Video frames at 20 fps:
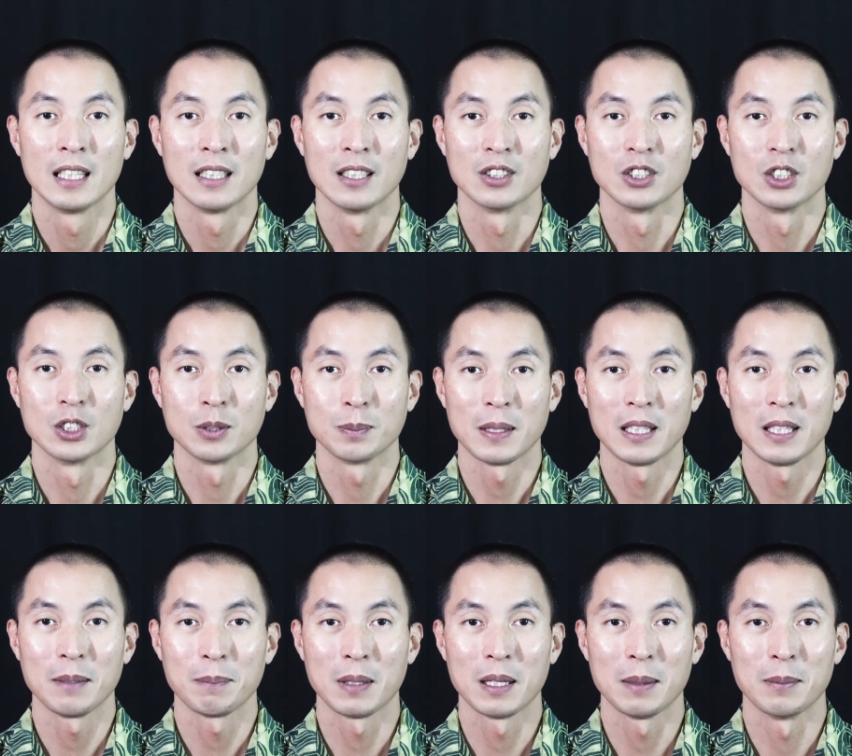the
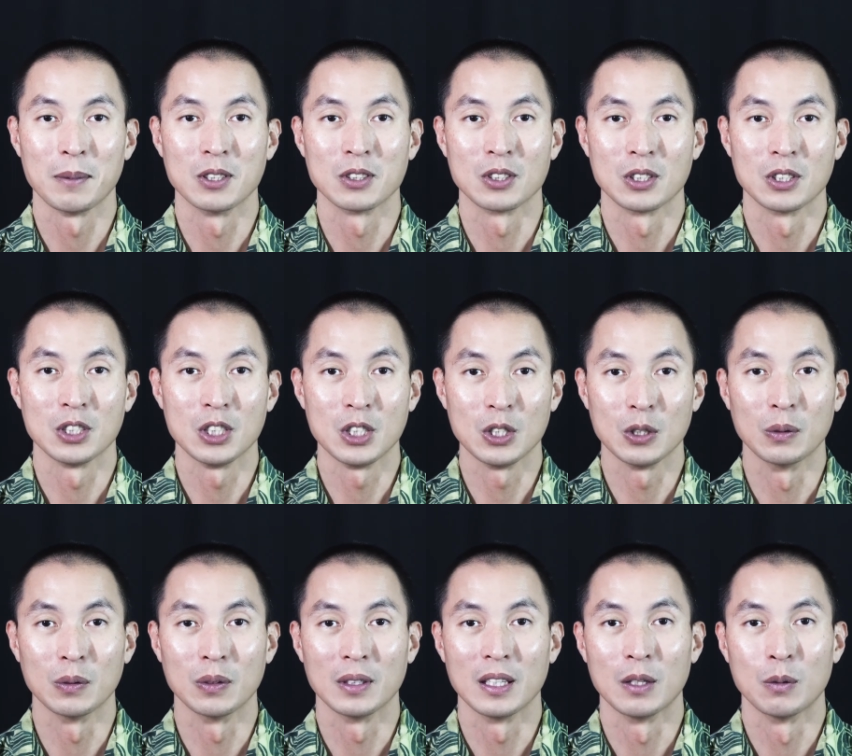suspended payments are
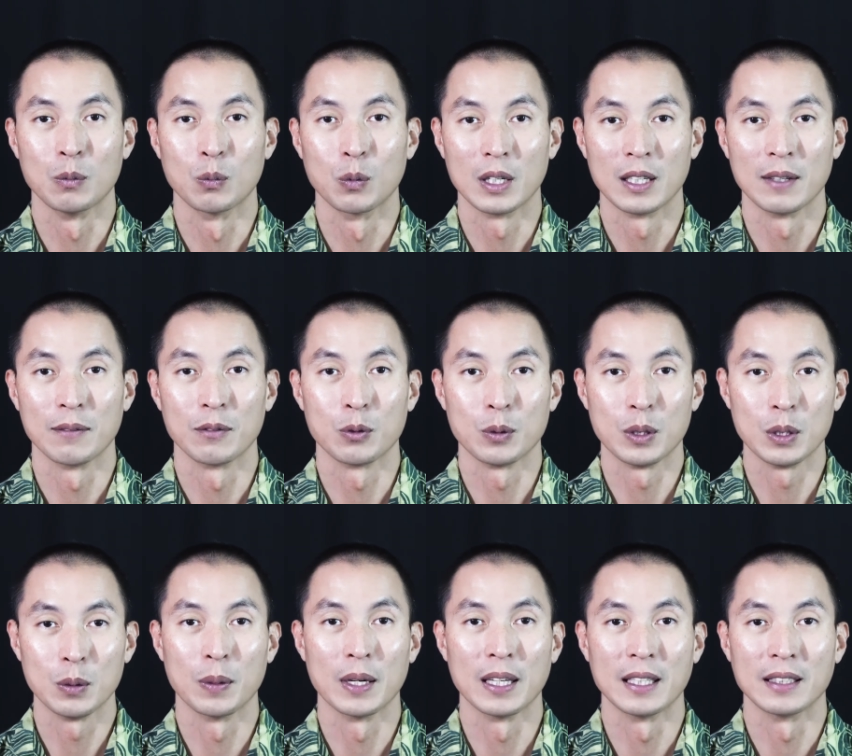due in one of
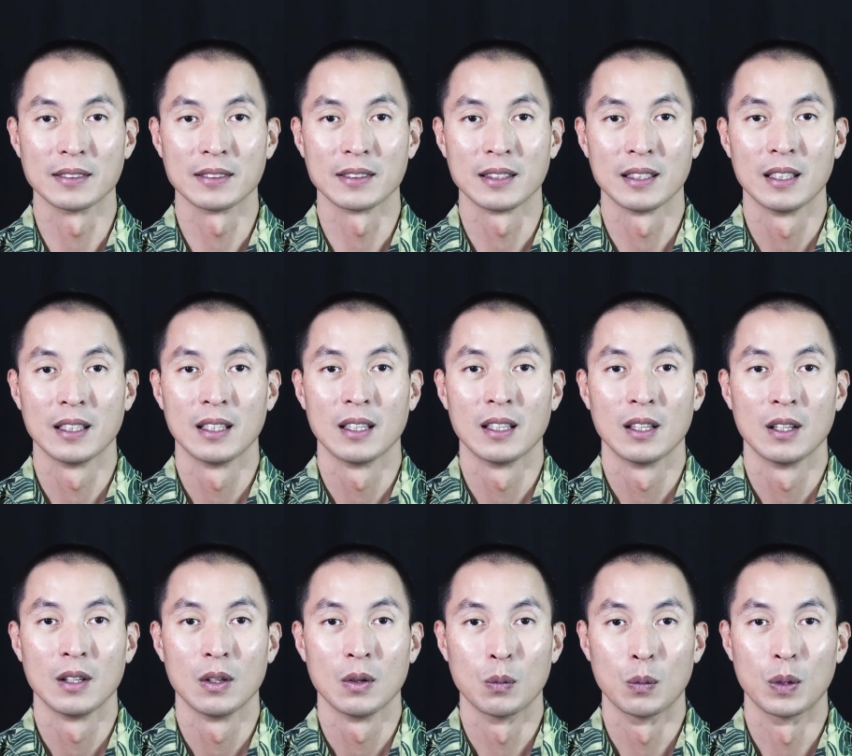three ways.
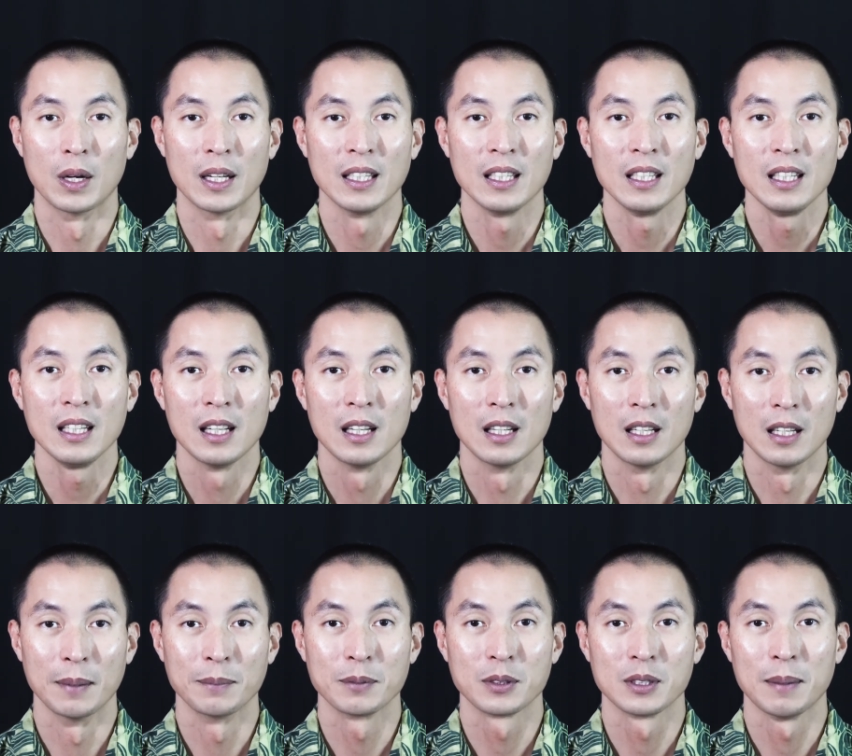1.
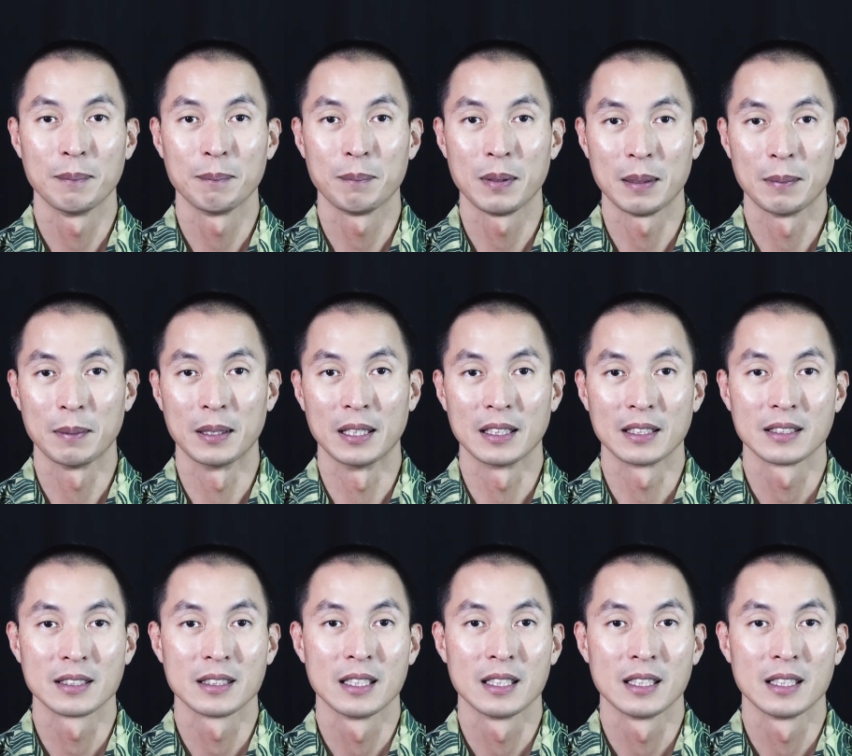Lump sum payment.